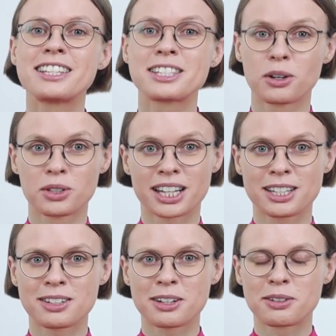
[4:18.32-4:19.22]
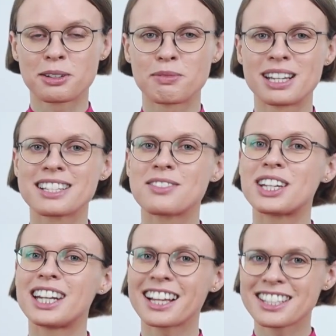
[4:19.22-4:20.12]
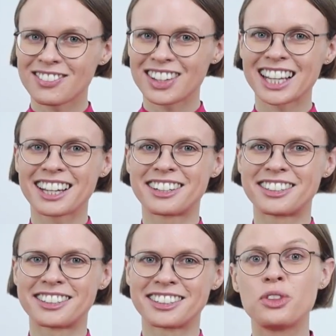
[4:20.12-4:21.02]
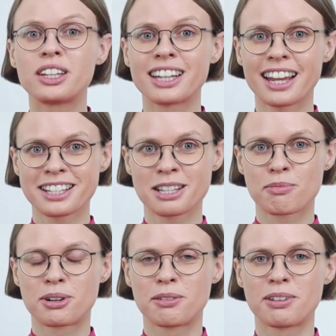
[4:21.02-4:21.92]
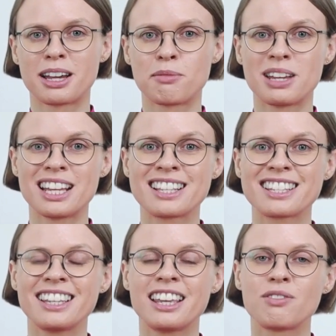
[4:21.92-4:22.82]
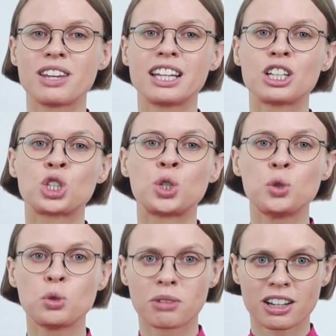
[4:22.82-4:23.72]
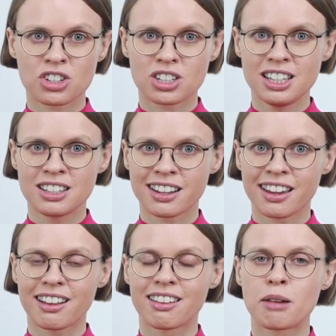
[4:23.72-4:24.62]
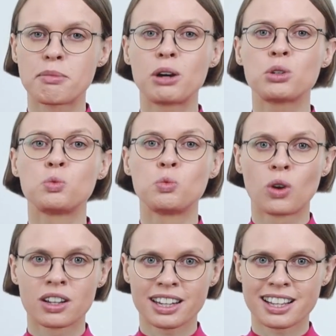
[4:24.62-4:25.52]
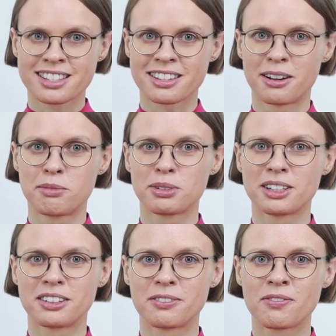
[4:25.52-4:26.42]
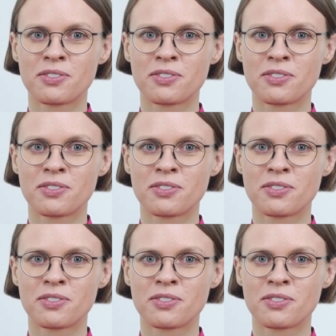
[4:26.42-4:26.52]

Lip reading: so that you don't miss the next video. The next problem is giving too much detail about one example.